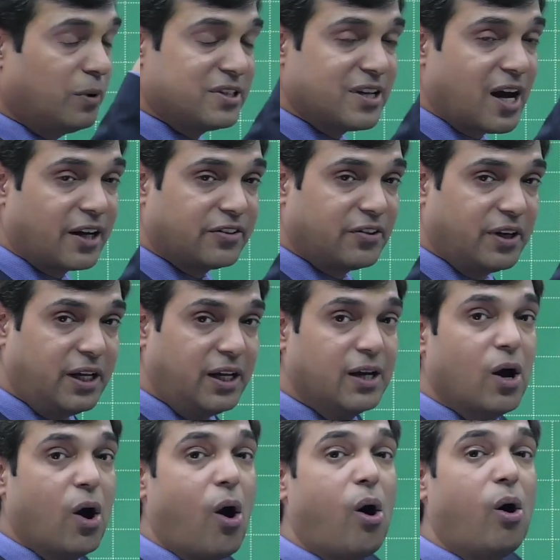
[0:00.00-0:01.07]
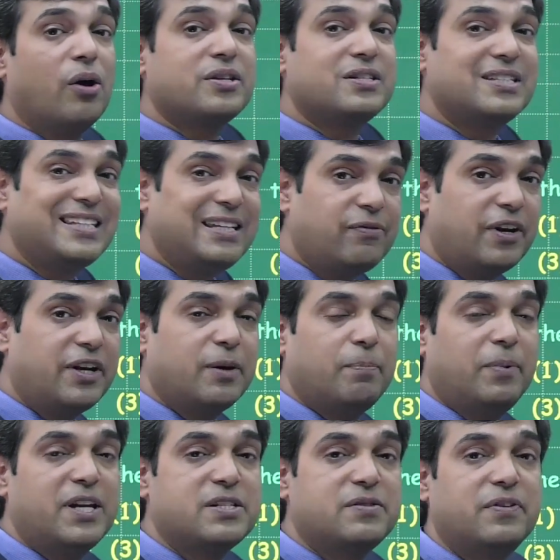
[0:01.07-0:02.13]
plus r3 or c1
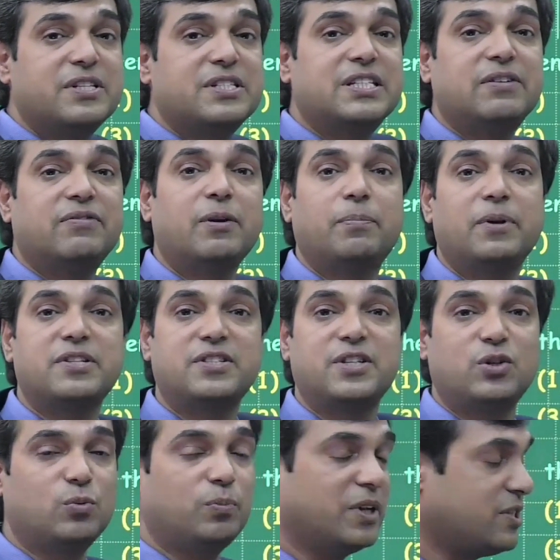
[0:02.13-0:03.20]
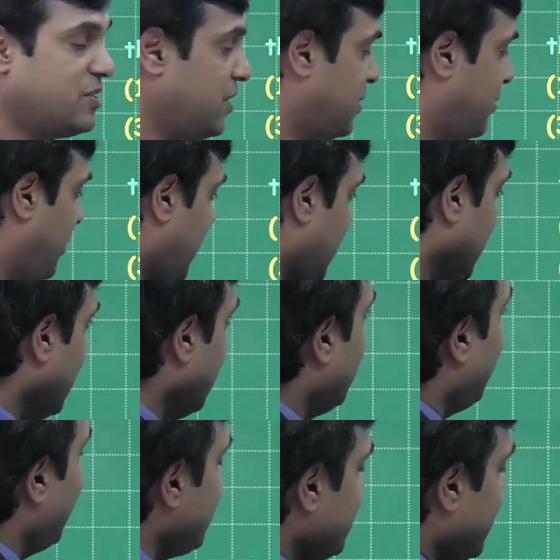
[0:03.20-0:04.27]
replaced with c1 plus c2 plus c3
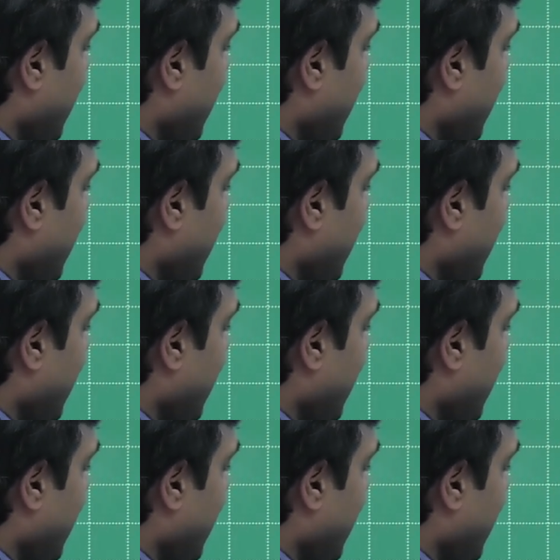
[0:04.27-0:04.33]
let's